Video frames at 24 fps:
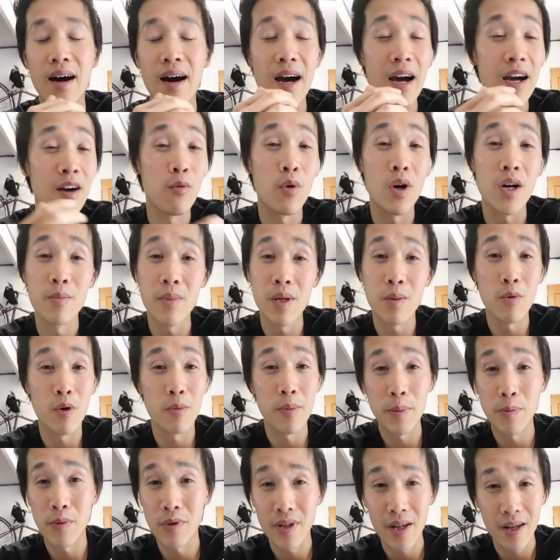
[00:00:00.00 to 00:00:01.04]
I want to meet more
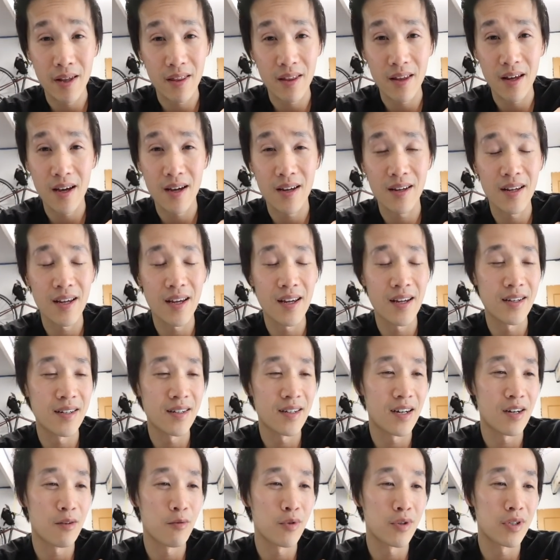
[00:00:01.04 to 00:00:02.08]
people like that,
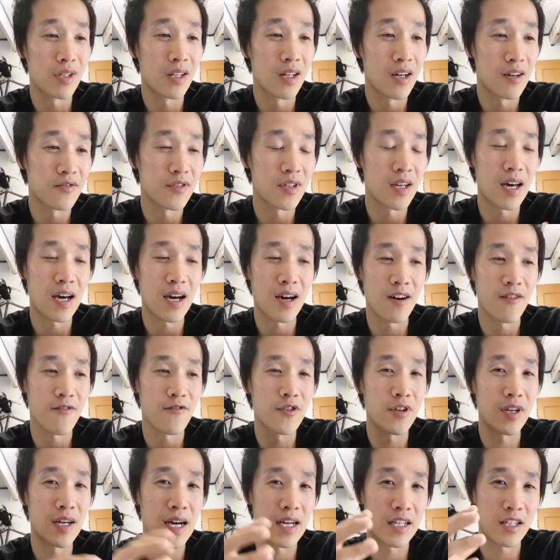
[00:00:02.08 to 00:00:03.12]
and I would love to
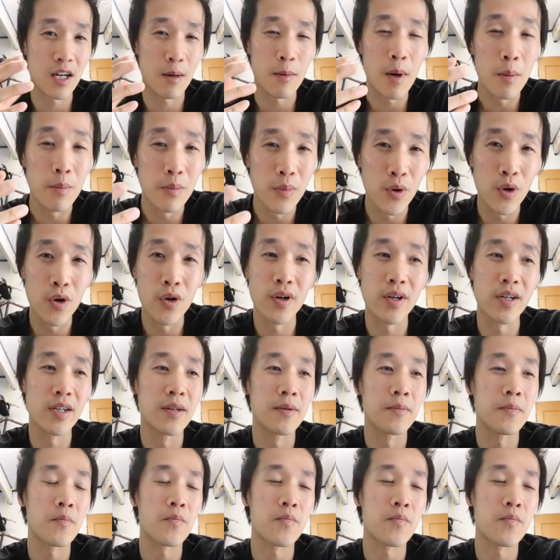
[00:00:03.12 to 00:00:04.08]
have you guys come on board